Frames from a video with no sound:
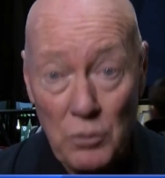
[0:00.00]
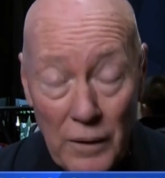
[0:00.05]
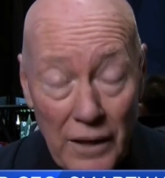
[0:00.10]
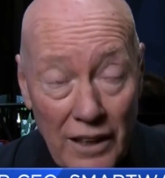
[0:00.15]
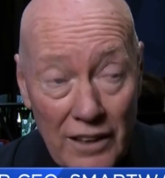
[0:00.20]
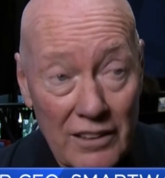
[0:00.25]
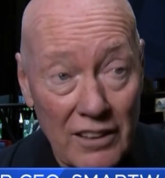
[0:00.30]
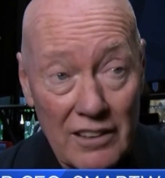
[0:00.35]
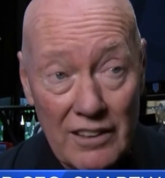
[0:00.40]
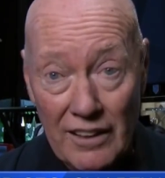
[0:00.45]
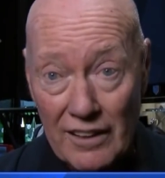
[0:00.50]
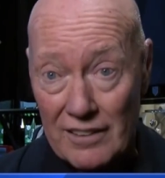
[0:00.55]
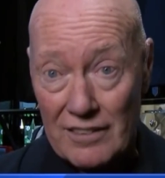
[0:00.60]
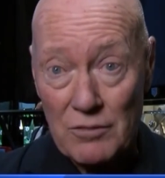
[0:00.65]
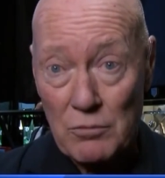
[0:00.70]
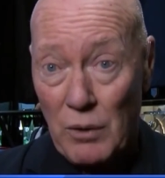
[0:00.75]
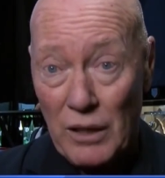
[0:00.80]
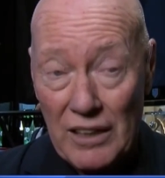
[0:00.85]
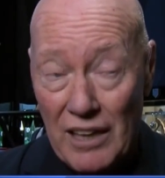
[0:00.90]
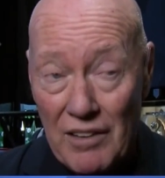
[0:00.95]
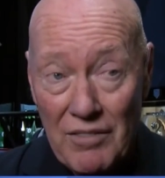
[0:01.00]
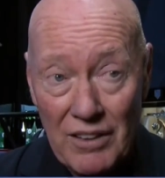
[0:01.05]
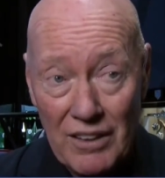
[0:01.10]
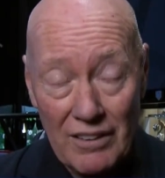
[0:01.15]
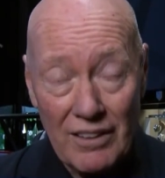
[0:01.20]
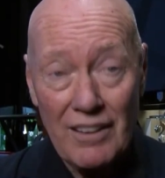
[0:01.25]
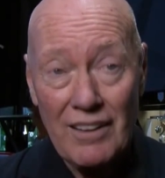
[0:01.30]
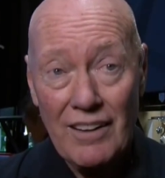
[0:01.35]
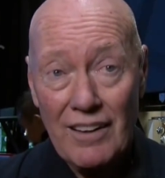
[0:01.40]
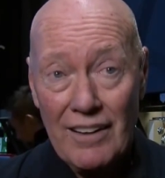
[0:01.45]
300 years,
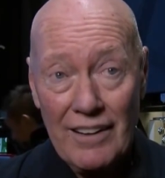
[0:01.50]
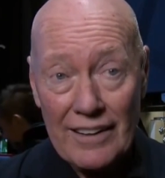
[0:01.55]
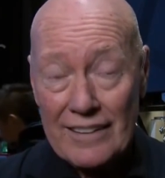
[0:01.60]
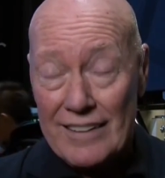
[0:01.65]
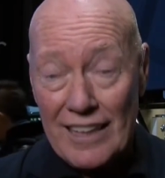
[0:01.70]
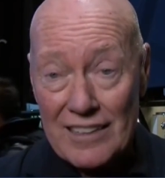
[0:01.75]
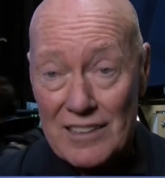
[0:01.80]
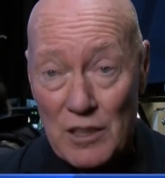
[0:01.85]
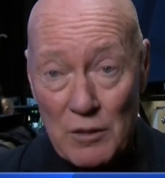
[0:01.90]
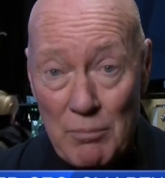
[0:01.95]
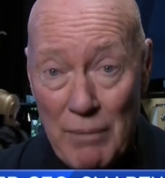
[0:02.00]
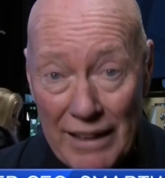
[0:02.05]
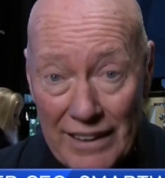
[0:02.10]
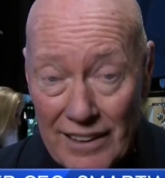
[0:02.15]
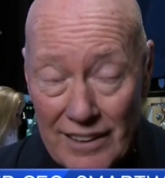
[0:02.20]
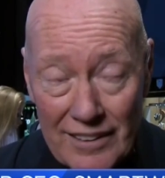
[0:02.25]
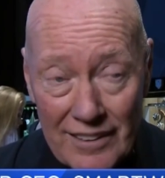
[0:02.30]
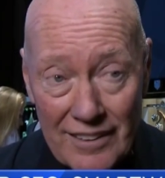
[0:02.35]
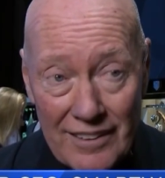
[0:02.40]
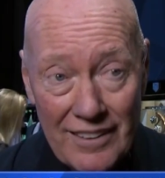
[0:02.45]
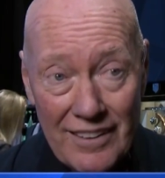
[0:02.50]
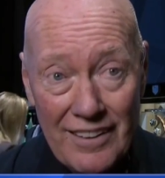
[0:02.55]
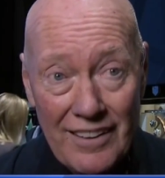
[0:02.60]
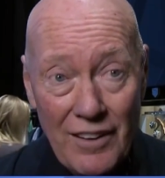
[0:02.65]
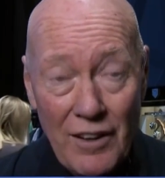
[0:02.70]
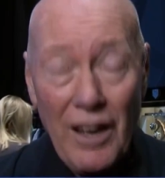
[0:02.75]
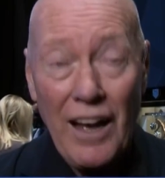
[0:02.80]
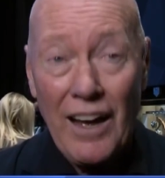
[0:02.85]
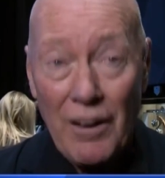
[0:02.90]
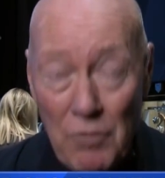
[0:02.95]
whatever. It doesn't matter.
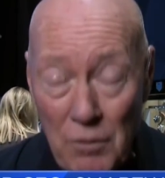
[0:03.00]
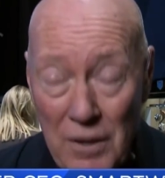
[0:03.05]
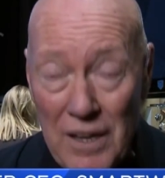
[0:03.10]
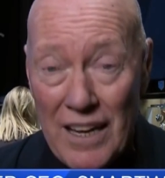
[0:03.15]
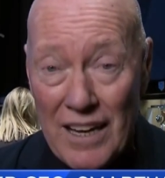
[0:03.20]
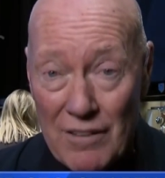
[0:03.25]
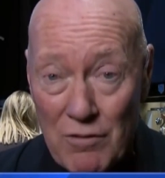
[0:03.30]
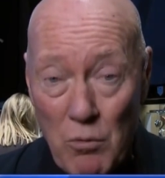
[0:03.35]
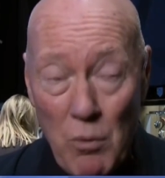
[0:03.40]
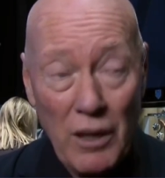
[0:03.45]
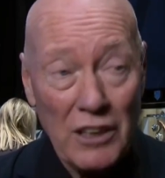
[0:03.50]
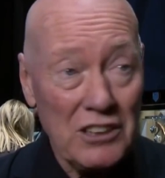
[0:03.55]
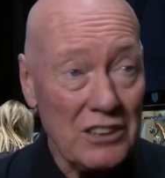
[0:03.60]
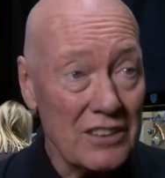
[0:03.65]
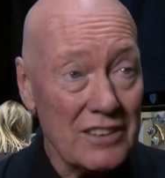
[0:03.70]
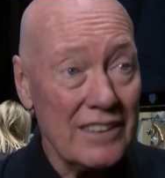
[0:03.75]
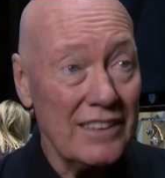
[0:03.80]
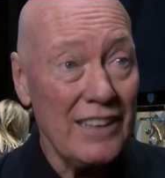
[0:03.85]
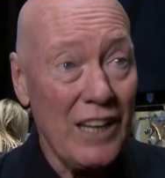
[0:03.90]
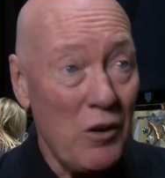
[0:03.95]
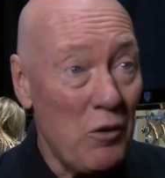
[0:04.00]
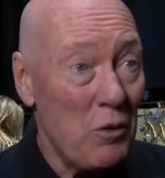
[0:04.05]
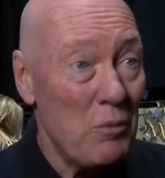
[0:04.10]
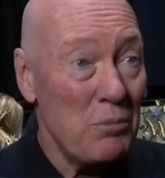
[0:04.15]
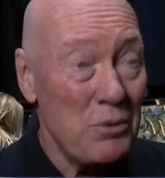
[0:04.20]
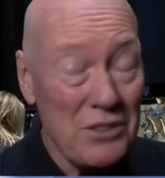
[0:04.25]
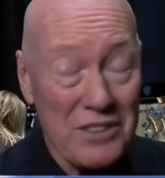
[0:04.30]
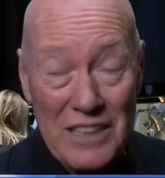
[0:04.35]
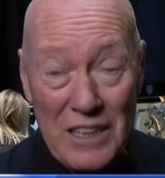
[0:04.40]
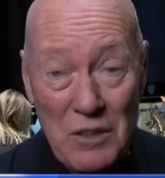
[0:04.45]
Uh, we have watches in our
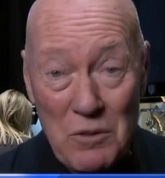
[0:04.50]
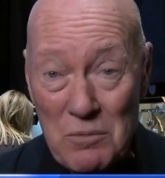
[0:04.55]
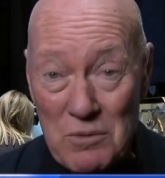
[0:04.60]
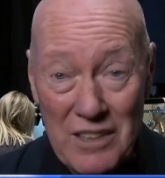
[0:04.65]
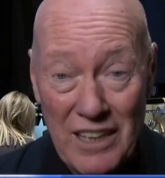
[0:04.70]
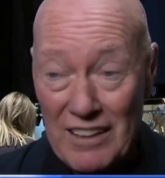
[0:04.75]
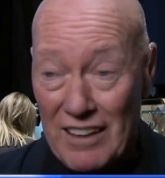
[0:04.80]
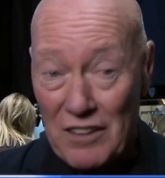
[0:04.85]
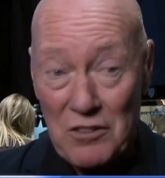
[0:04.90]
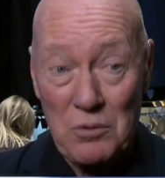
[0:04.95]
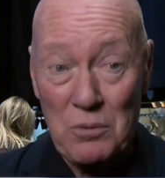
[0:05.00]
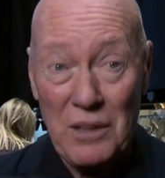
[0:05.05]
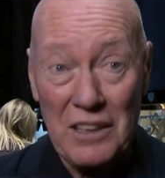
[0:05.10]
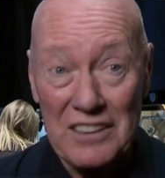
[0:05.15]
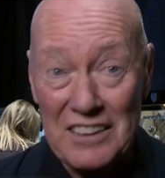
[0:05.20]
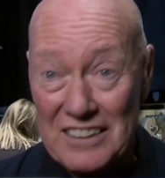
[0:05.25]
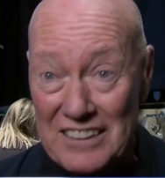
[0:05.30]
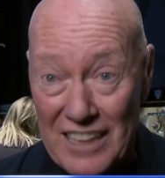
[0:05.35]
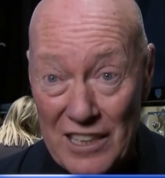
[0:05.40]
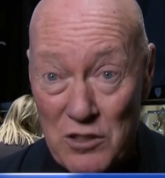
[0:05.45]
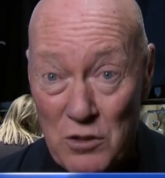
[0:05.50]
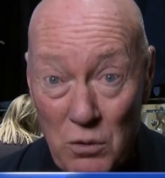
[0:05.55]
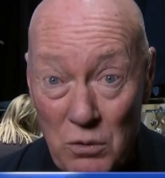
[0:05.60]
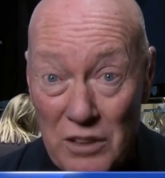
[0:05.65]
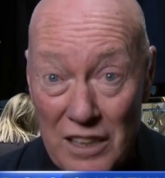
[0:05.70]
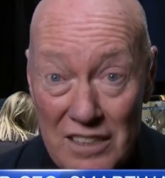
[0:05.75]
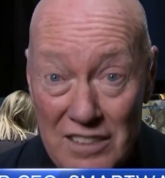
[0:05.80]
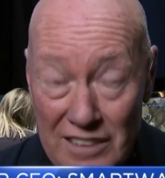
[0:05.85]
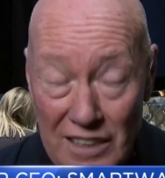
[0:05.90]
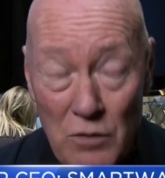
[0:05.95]
museums that are 300 years
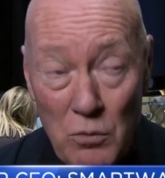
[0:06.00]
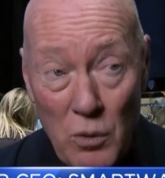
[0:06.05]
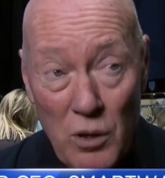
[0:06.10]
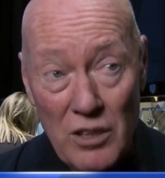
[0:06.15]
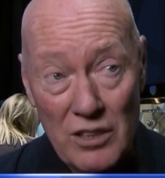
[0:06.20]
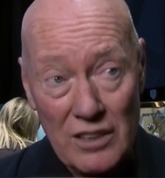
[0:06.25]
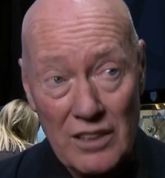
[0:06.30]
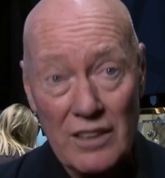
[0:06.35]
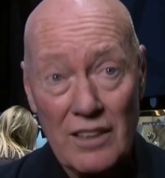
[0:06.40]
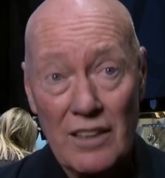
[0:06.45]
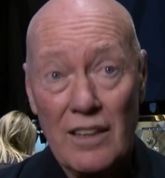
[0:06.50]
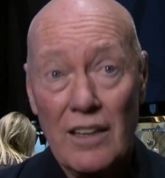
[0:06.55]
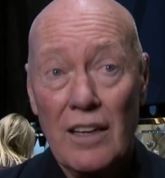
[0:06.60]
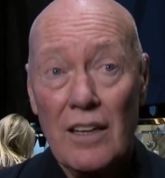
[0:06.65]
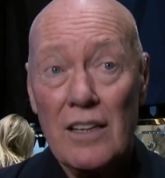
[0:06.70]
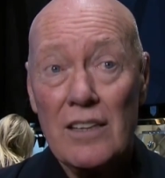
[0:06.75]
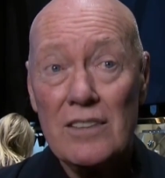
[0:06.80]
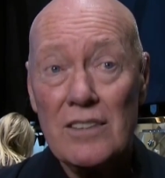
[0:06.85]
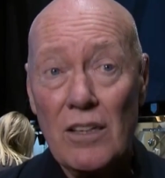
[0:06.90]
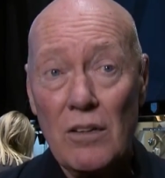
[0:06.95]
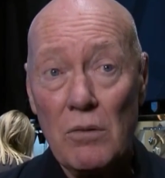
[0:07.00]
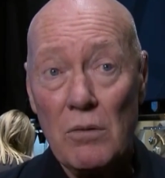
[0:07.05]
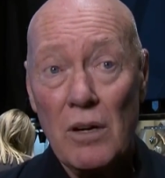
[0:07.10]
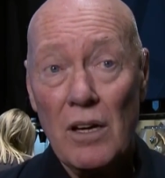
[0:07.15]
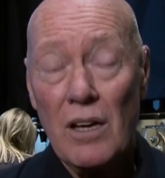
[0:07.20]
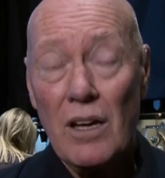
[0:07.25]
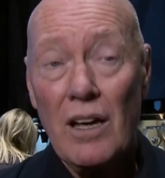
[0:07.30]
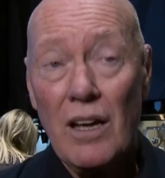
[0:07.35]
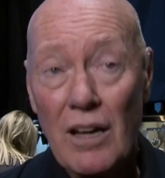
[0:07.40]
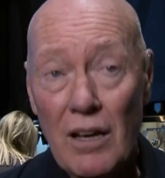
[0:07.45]
old, they still work. So
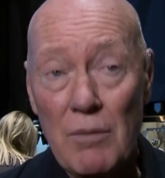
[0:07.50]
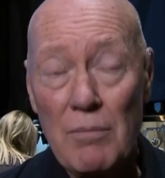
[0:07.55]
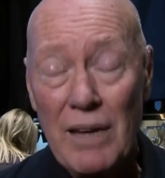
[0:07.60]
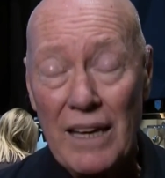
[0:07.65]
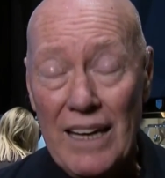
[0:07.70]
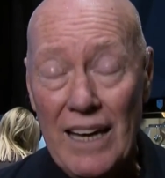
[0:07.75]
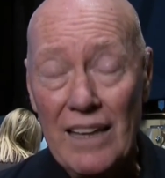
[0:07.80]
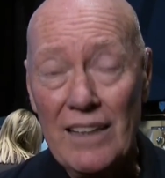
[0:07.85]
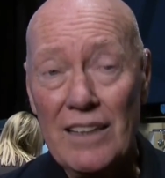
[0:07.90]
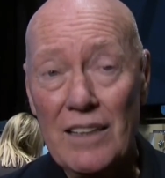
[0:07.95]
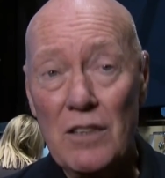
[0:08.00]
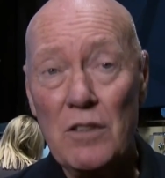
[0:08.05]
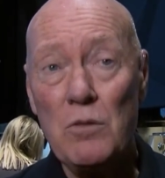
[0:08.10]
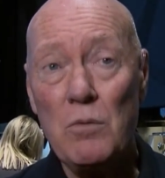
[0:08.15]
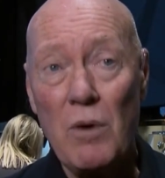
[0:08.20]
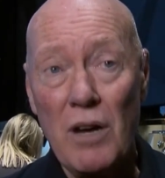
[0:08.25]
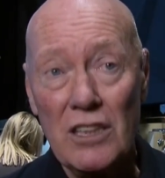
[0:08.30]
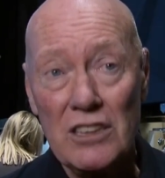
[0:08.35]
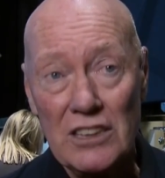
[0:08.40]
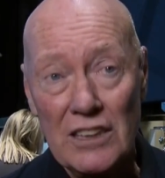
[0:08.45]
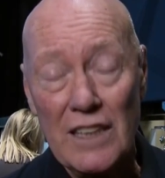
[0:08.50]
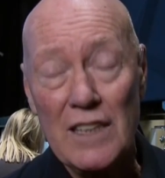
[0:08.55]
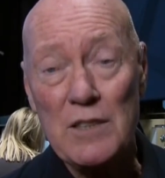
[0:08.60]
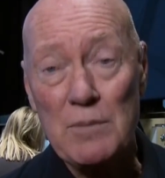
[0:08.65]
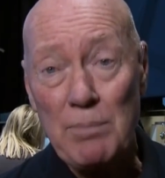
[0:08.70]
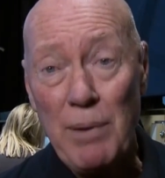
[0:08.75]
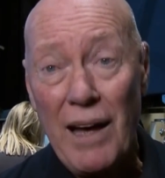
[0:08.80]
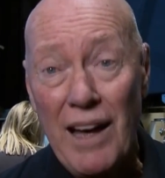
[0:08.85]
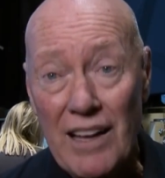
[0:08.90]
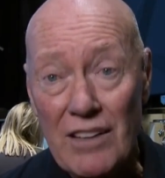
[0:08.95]
a mechanical watch
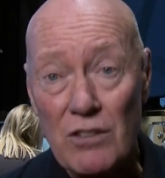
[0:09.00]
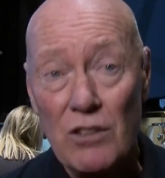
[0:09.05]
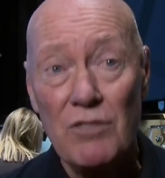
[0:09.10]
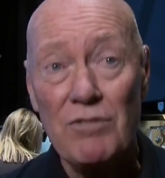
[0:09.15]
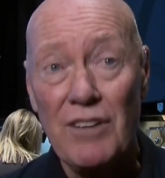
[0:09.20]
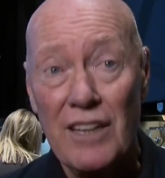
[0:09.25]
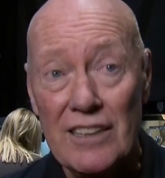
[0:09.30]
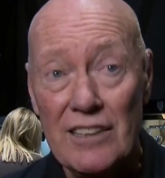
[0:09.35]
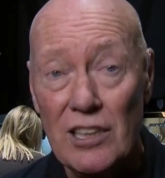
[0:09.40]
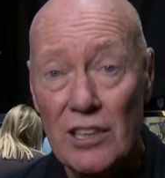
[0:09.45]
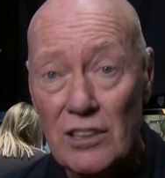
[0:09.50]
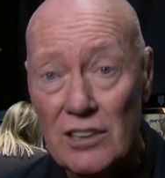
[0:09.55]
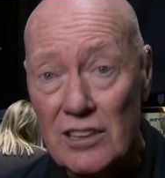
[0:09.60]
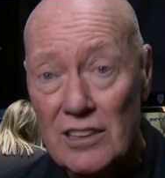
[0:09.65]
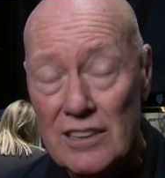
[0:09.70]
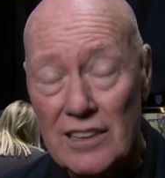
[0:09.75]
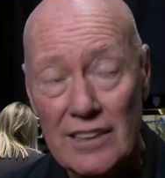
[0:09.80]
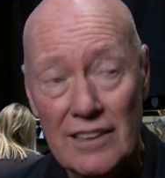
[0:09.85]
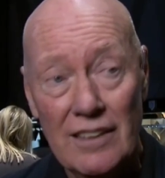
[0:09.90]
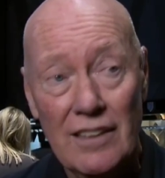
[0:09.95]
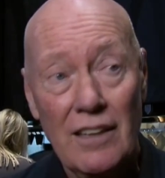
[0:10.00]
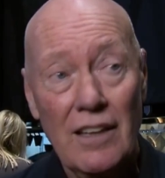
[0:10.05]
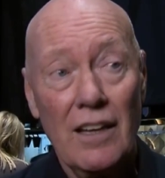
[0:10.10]
is part of eternity.